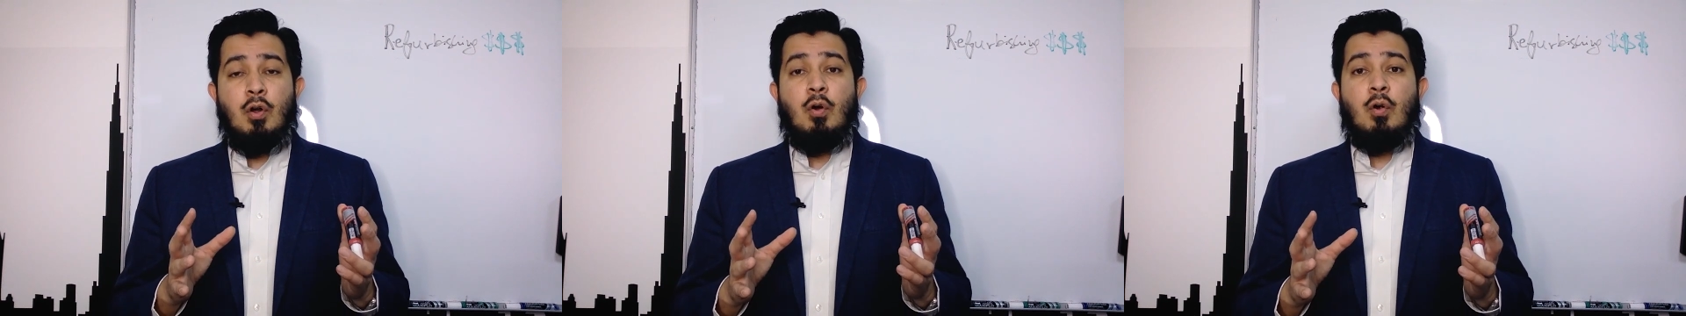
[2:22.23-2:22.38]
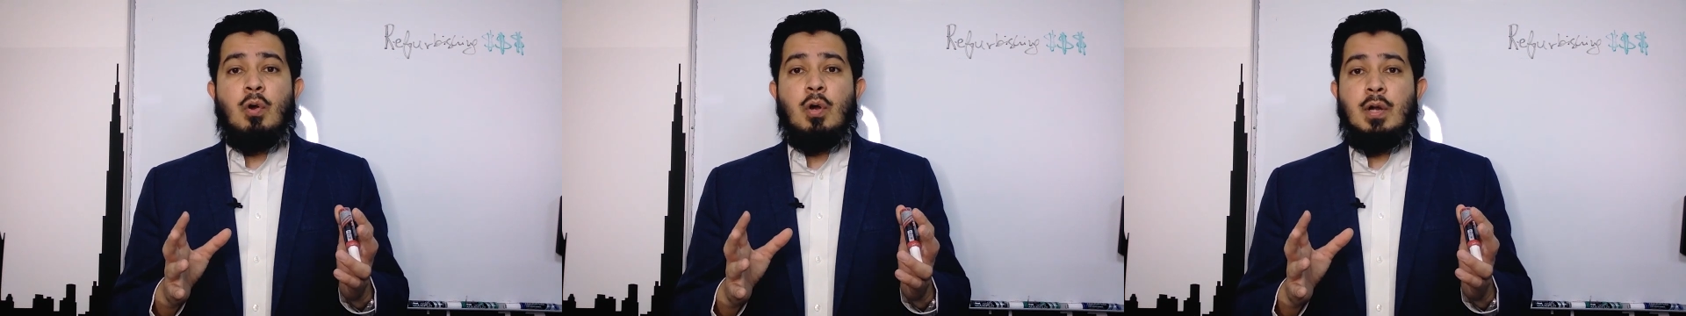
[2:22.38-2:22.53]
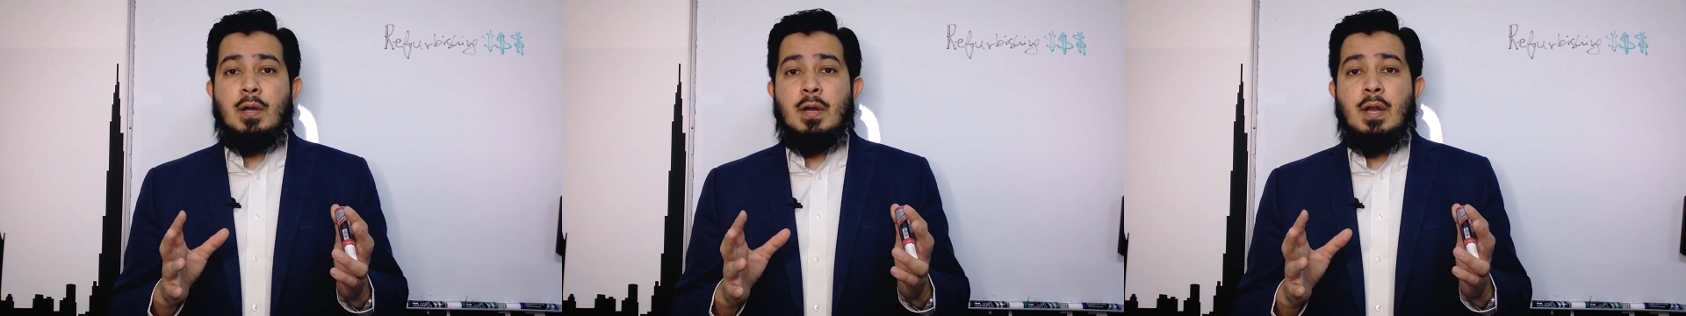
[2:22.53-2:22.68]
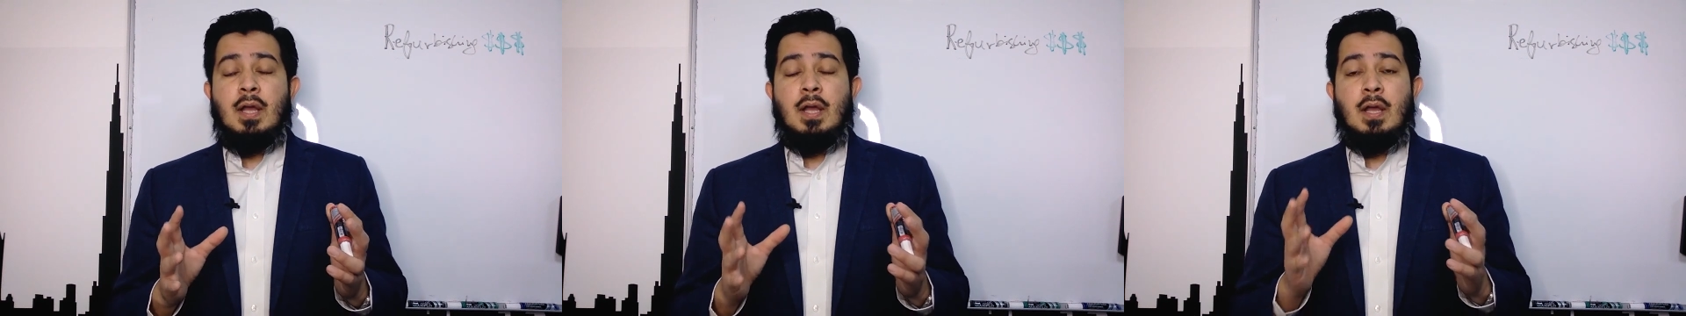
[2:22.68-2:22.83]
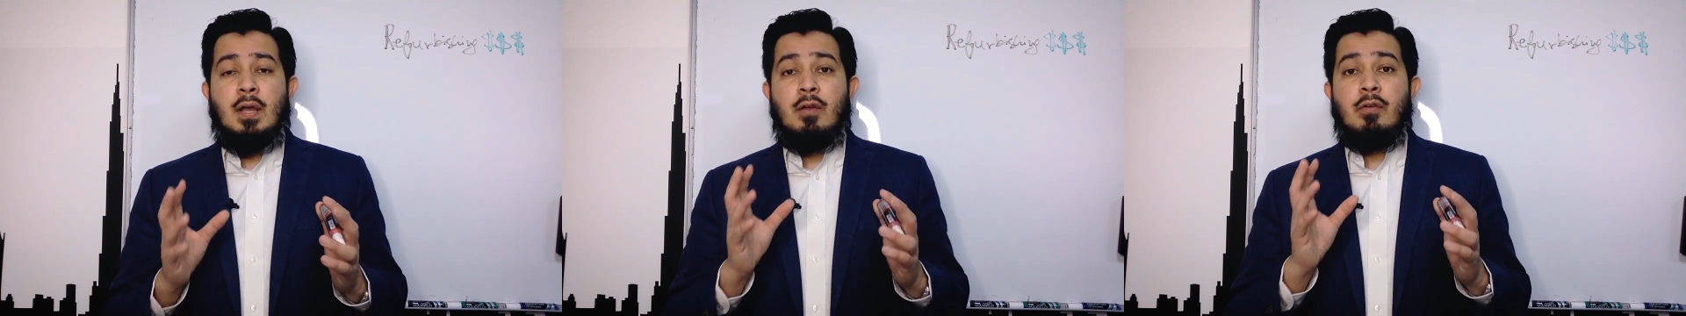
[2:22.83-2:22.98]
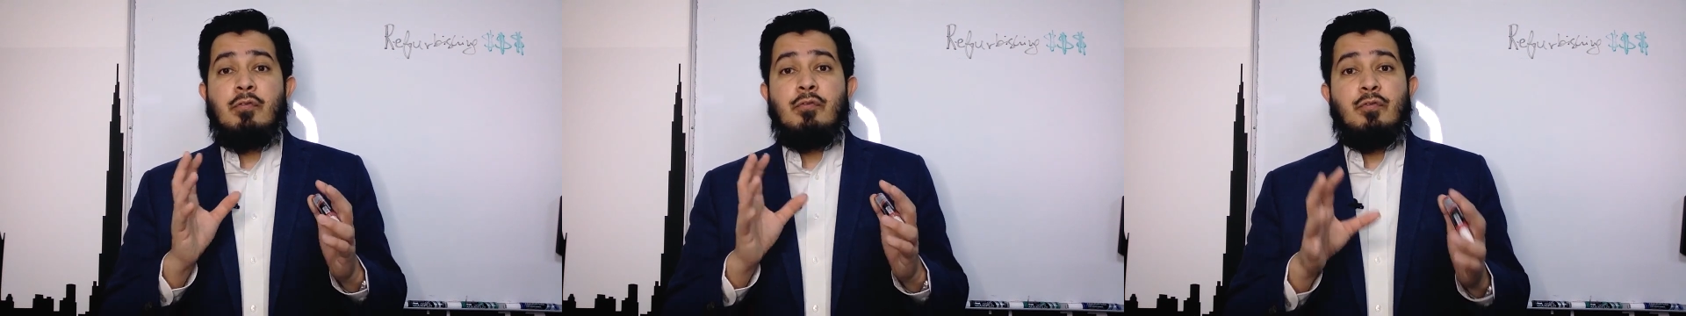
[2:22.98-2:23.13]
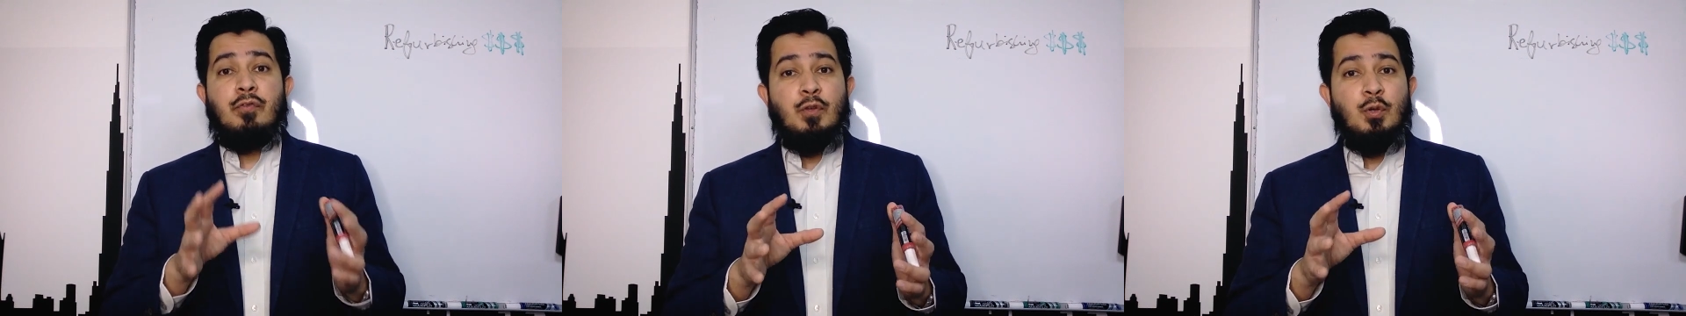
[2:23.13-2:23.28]

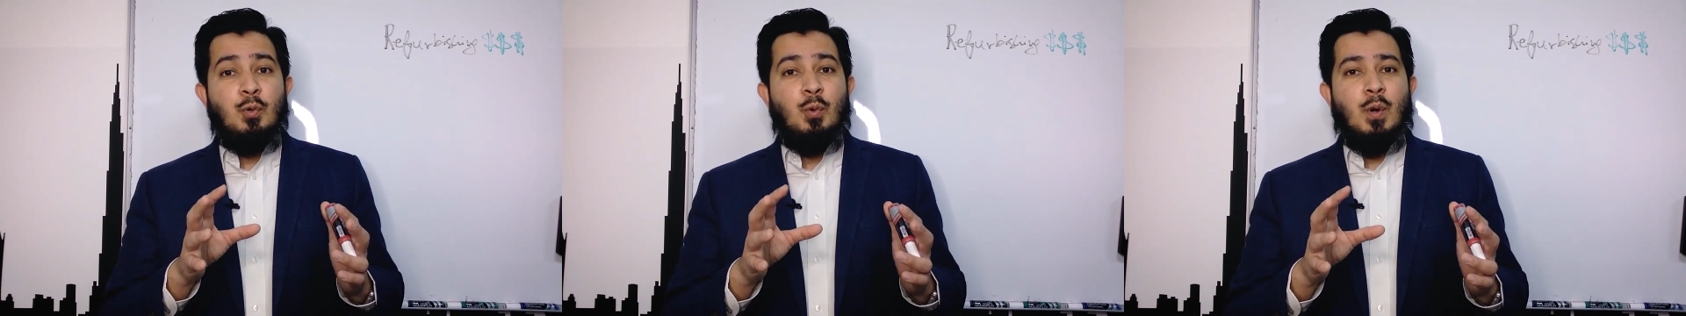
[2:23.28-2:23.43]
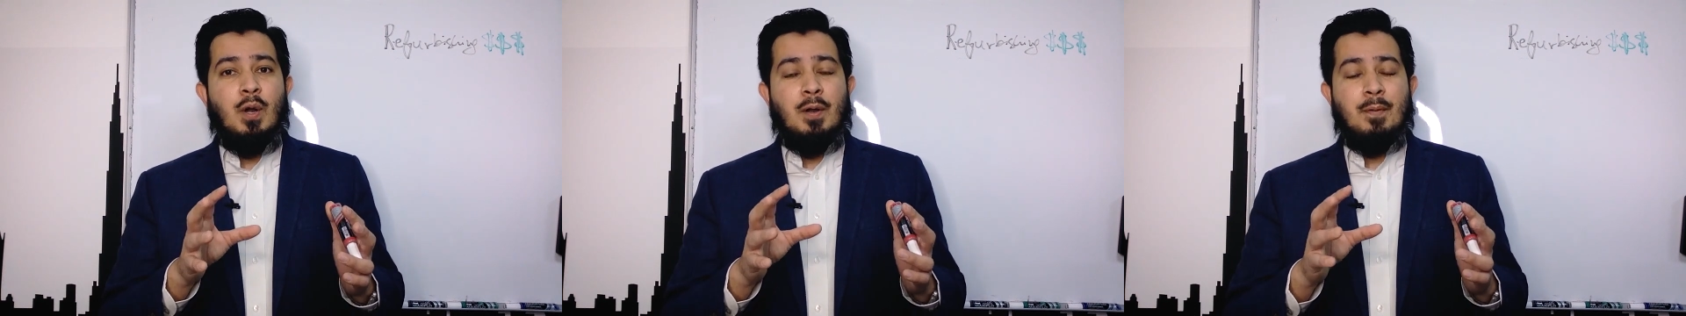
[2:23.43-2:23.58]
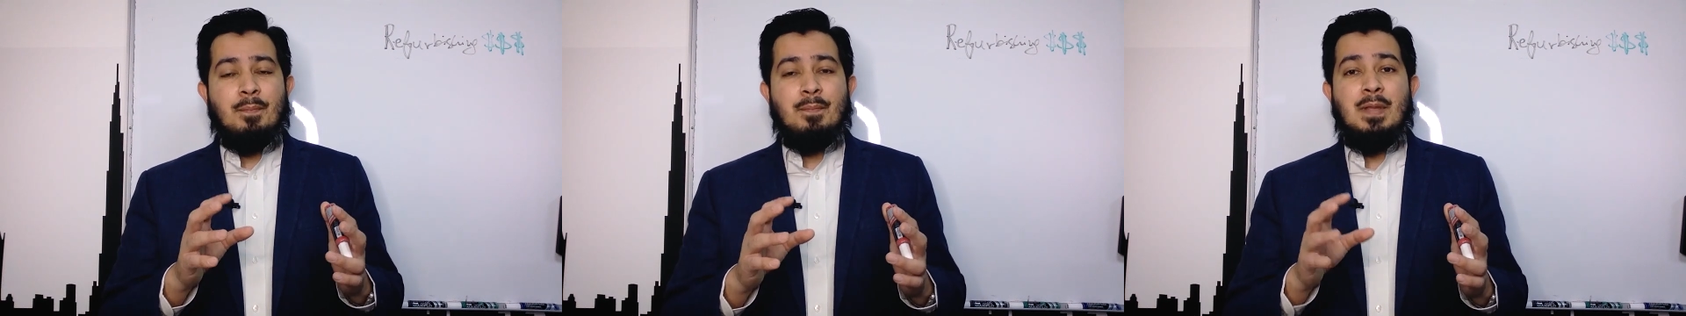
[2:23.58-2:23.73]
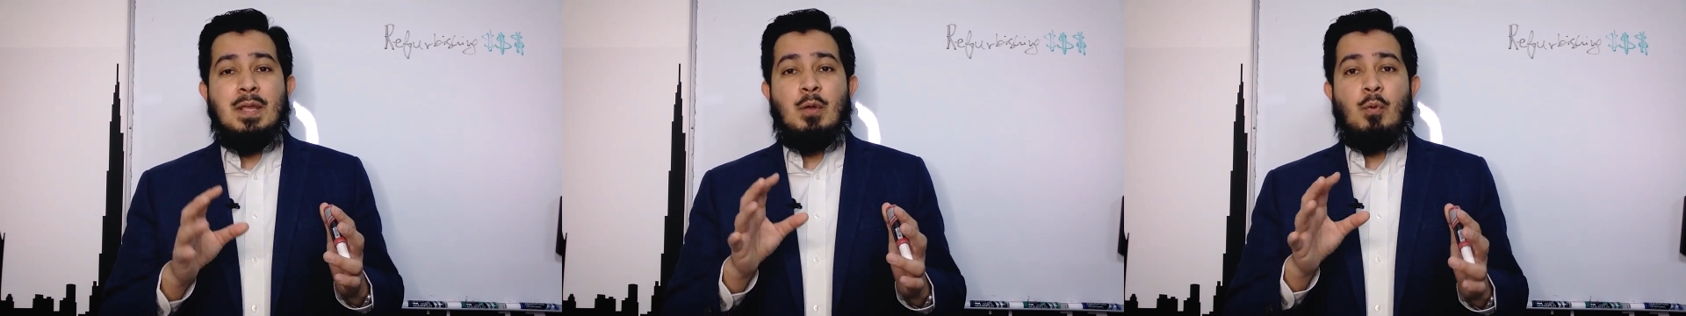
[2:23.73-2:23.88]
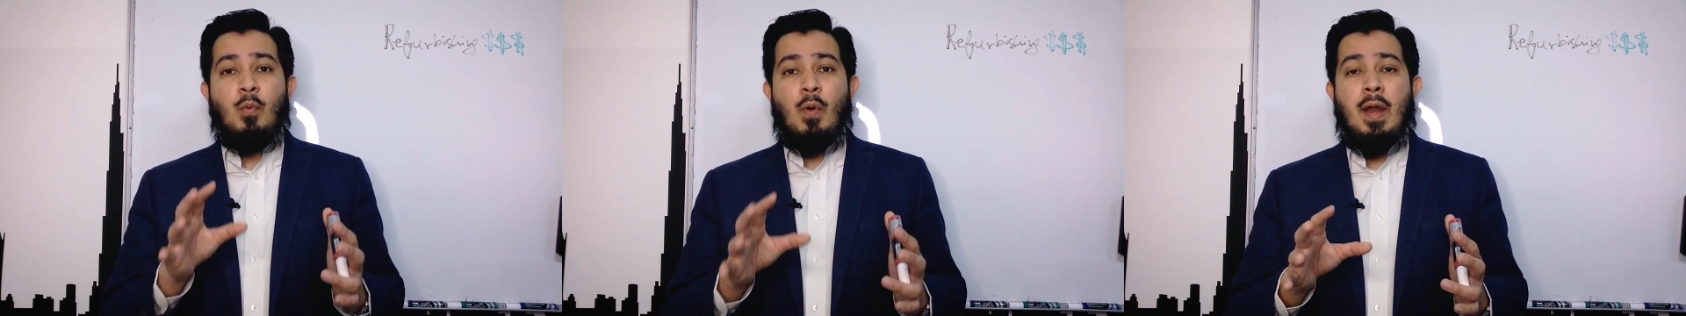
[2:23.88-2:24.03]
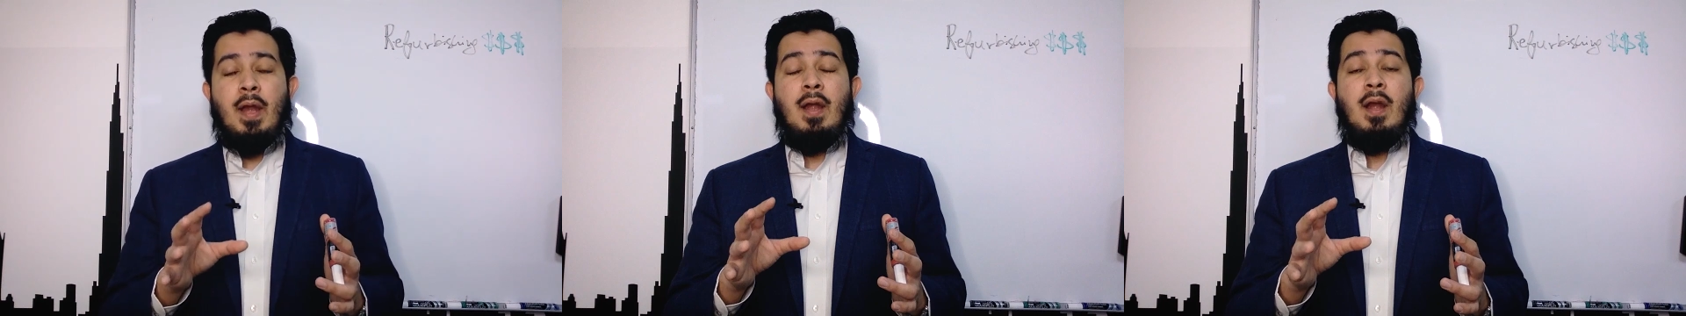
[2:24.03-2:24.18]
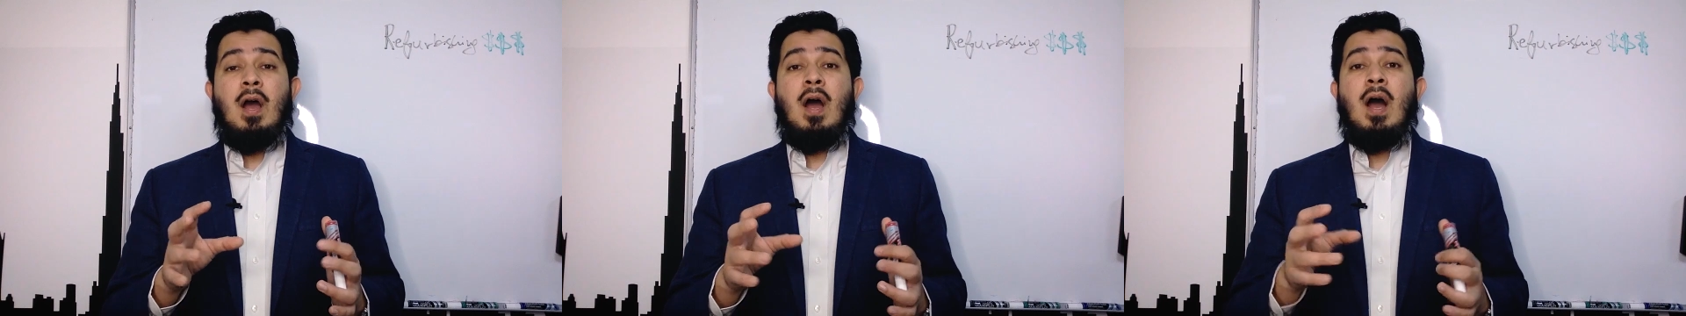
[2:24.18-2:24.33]
or viewer
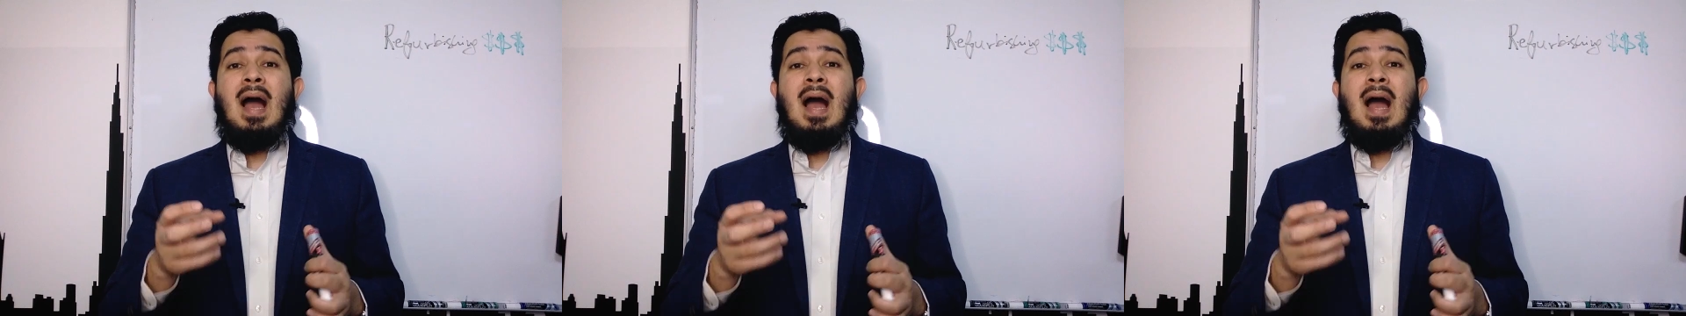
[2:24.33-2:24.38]
beware,